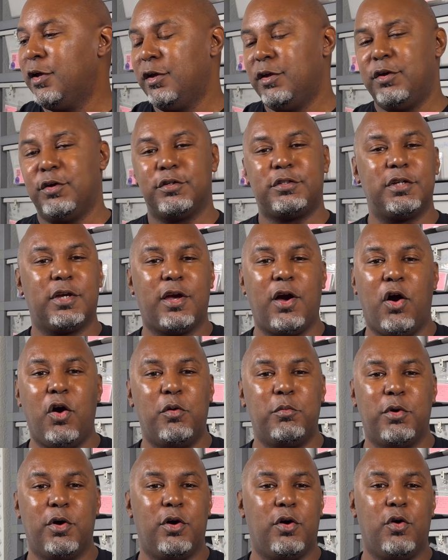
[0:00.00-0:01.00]
your
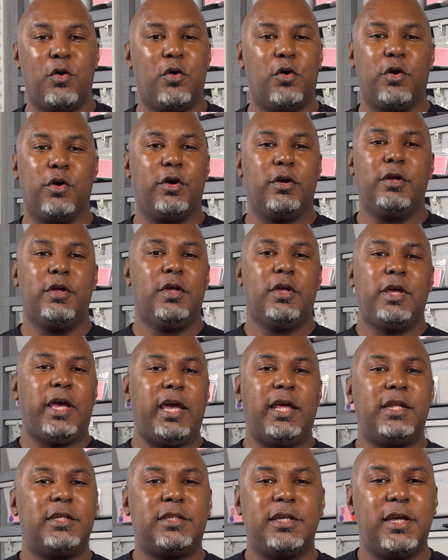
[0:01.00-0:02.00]
Tacoma or
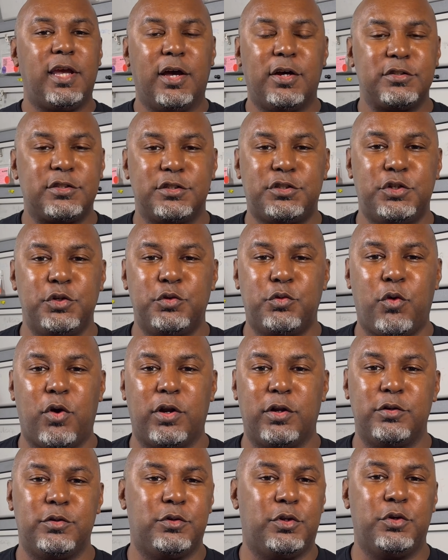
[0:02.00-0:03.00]
anything else that you'd
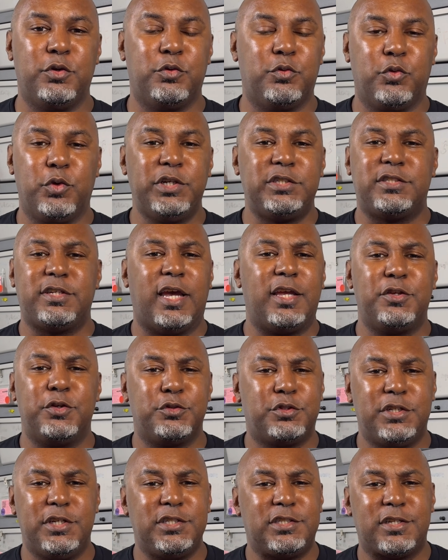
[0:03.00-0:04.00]
want to do. Resetting your
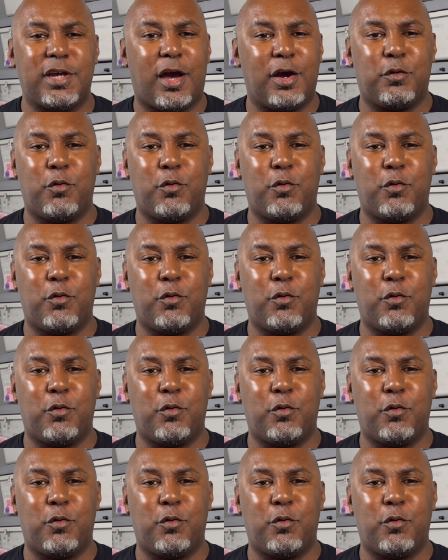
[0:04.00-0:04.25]
G-Shock